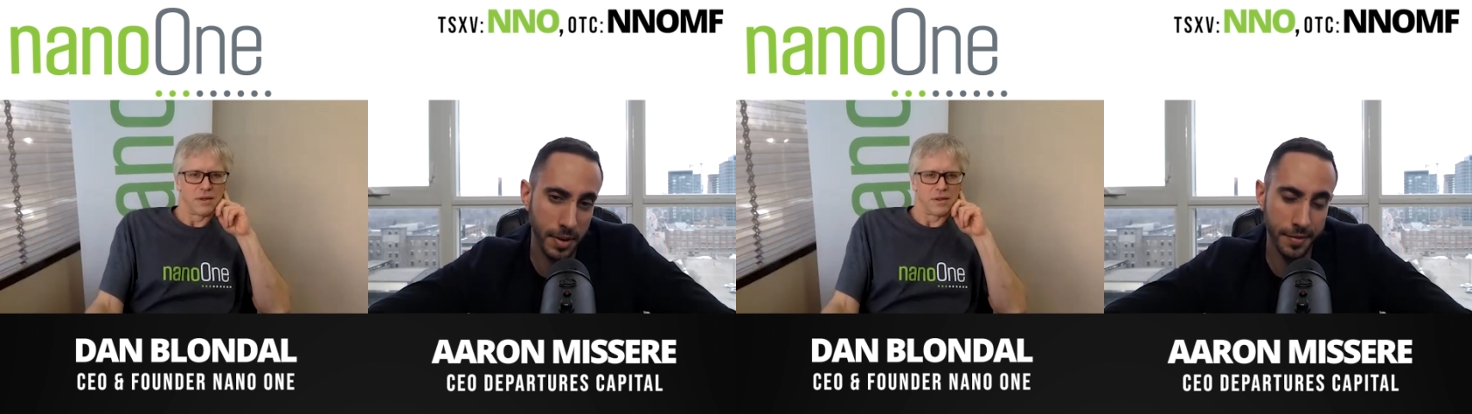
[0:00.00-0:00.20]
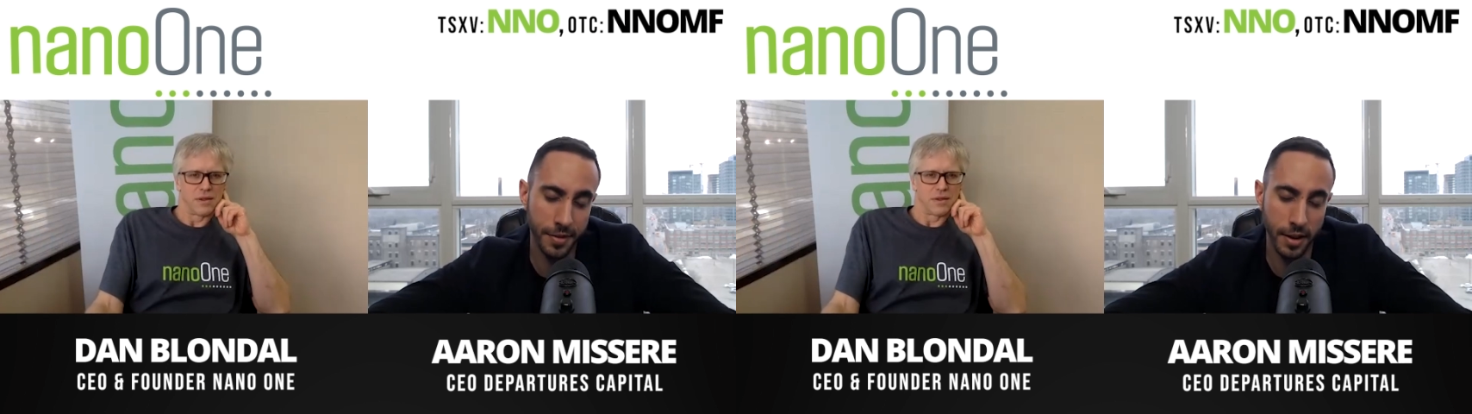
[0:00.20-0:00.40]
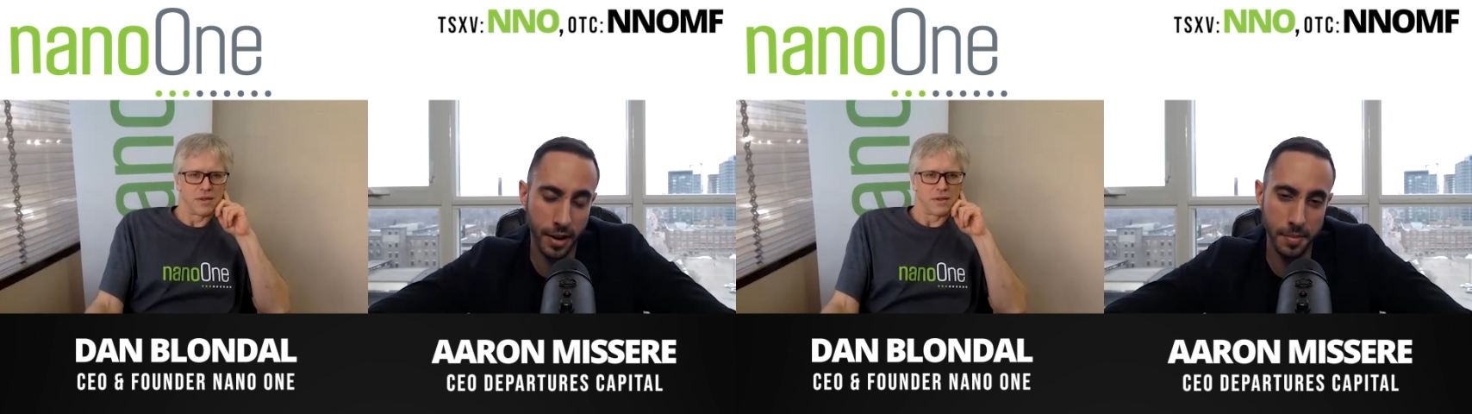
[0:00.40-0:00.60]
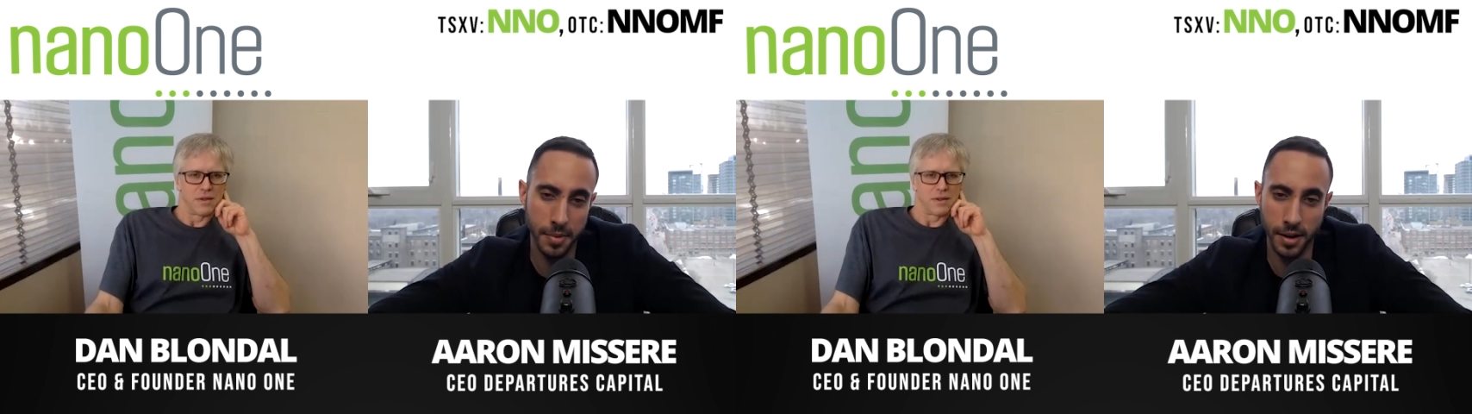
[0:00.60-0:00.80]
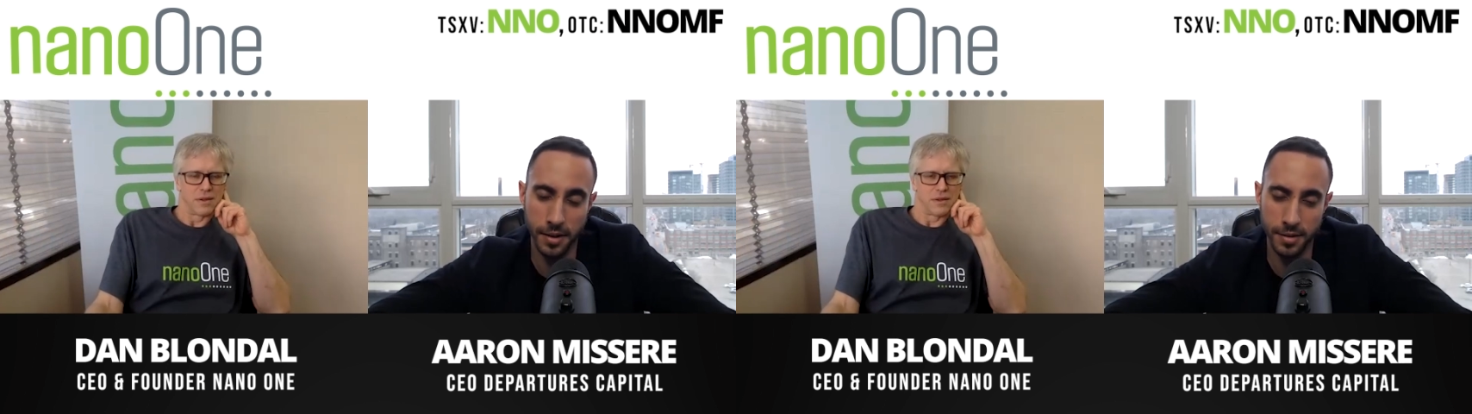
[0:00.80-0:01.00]
Speaker 1: mean for the
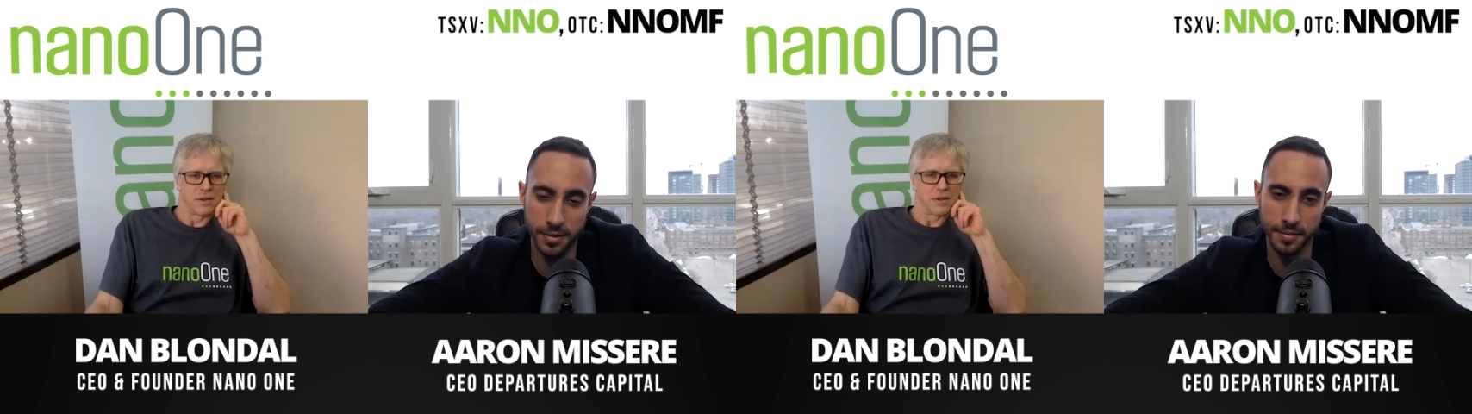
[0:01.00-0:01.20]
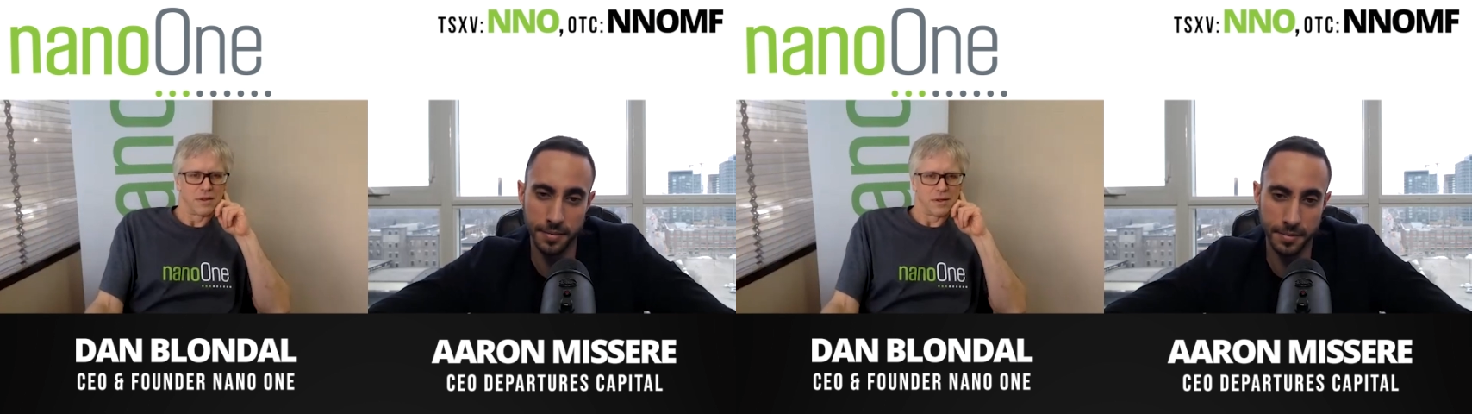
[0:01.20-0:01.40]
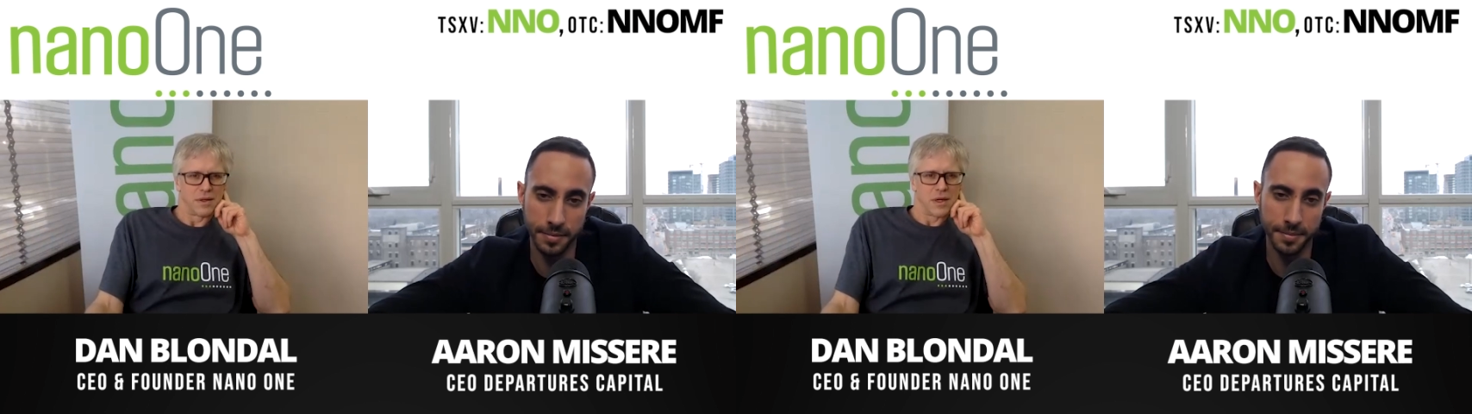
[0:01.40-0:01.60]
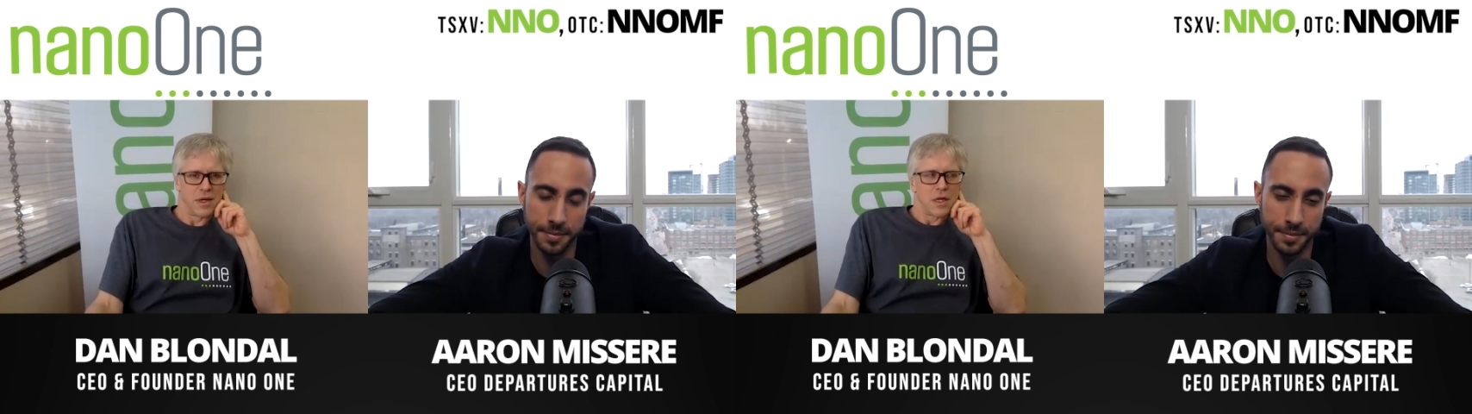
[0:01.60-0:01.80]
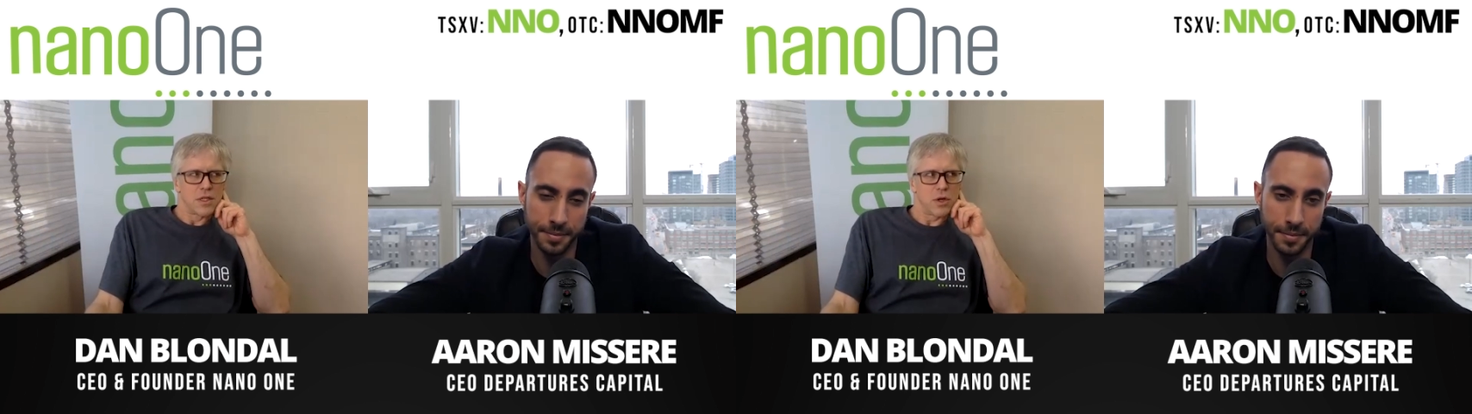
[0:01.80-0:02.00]
company?
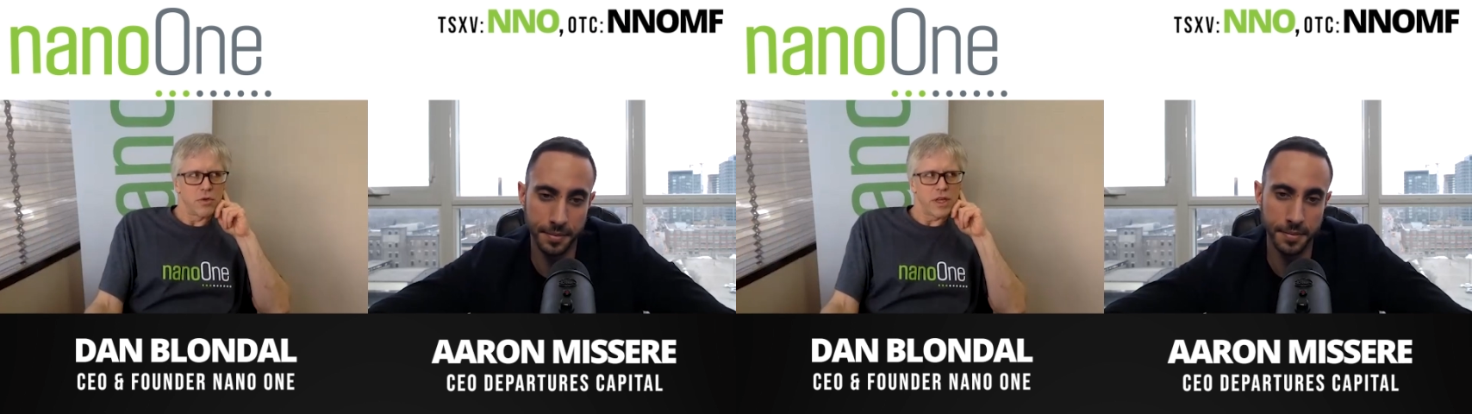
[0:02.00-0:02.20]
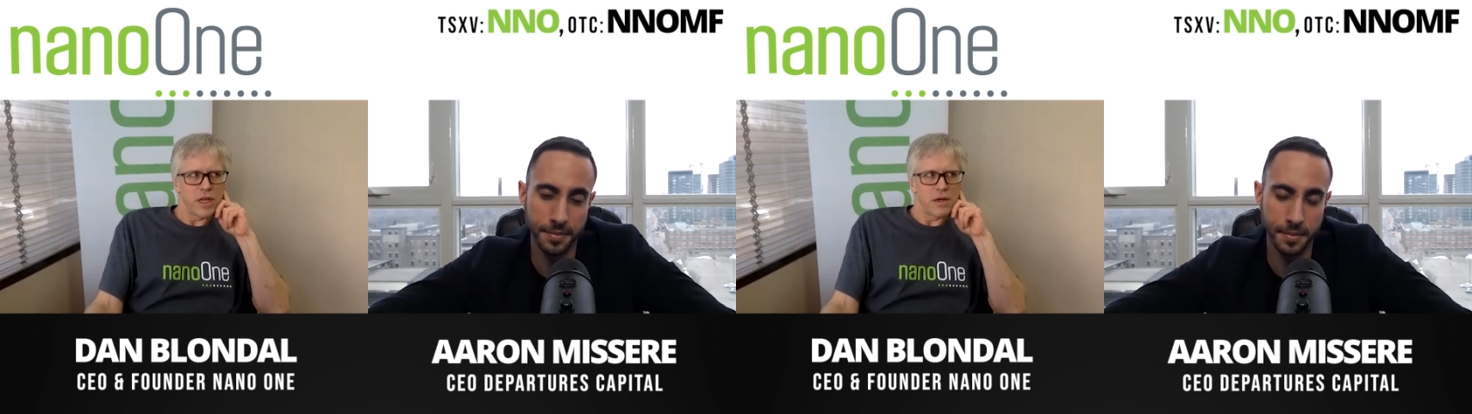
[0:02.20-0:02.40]
Speaker 2: So the